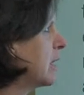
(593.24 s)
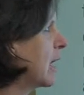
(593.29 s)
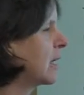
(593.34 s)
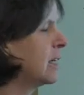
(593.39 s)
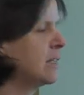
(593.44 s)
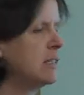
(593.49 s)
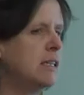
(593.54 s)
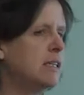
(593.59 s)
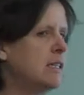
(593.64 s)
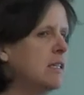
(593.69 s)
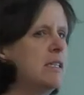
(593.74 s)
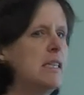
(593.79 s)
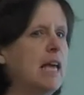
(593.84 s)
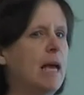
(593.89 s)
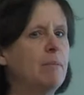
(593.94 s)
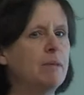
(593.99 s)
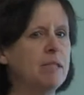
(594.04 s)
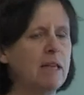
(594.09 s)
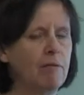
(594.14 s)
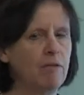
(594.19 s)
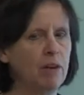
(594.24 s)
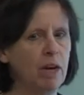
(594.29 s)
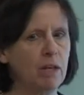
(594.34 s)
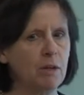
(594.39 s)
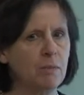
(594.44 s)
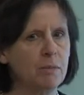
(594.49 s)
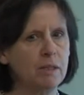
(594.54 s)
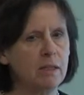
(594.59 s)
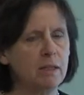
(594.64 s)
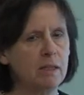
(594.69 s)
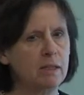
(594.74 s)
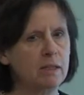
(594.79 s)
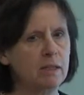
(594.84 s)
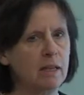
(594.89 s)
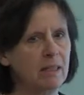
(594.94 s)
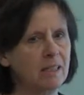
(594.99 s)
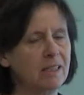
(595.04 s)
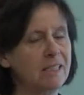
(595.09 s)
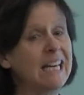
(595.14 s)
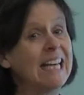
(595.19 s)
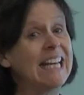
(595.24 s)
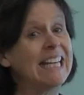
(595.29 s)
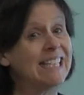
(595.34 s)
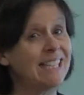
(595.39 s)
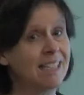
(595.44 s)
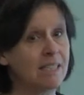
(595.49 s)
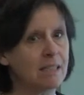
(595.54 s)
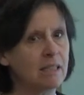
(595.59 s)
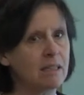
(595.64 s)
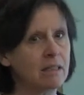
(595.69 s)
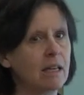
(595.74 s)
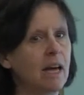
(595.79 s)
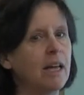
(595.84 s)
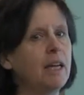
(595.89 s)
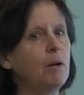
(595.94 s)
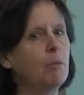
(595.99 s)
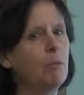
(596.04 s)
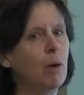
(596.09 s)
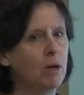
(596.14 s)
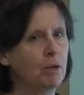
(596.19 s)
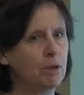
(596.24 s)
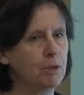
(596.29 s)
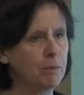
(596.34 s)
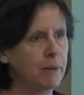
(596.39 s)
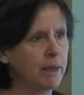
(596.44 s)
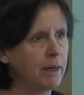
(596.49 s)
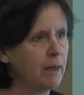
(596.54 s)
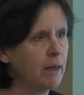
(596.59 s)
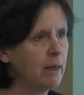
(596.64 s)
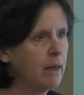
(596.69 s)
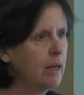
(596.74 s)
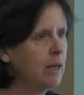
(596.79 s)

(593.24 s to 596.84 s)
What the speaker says: subtilis, it's the same as every other Bacillus subtilis, it isn't and it won't be.